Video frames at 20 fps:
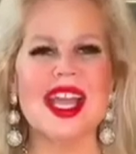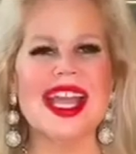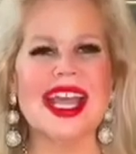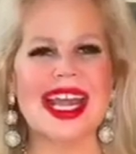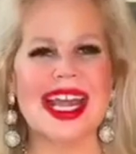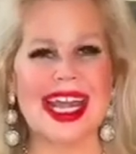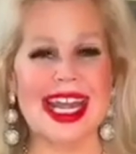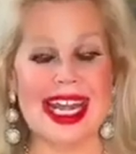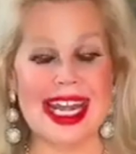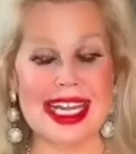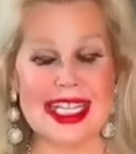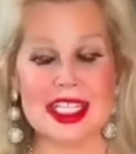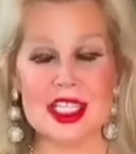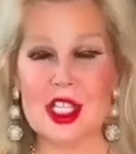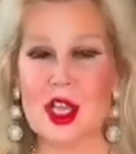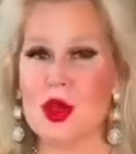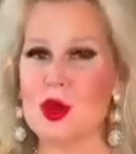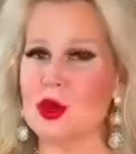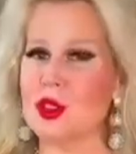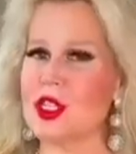Let's
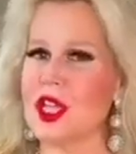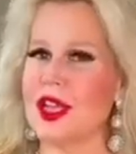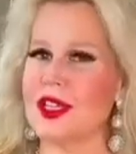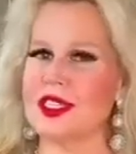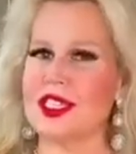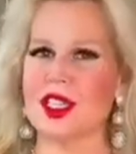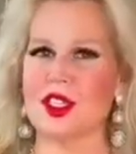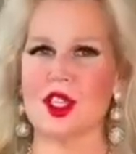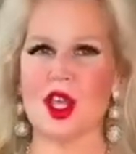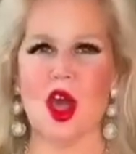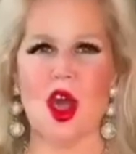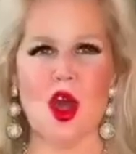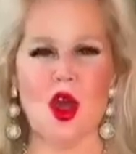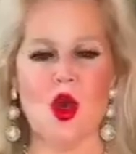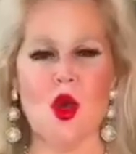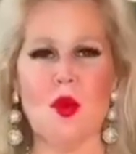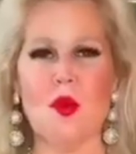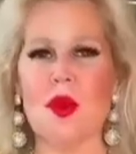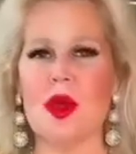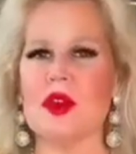hold on to the
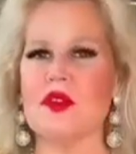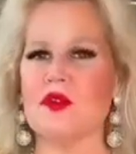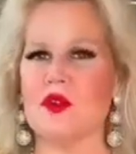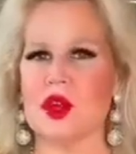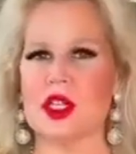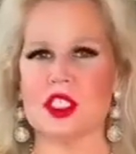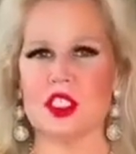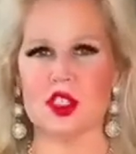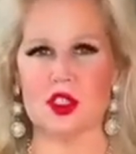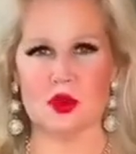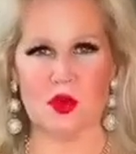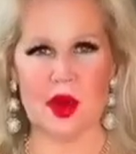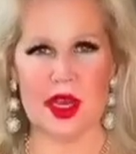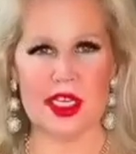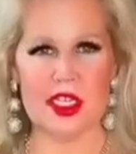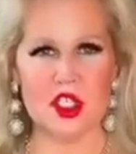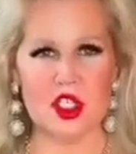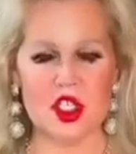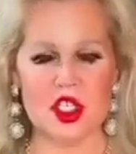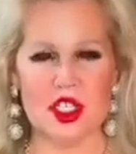hope of
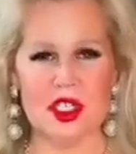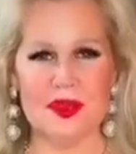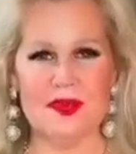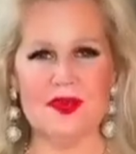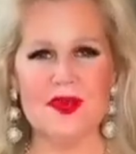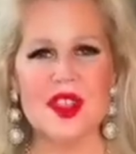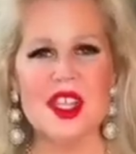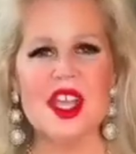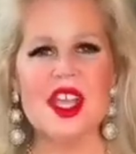restoration.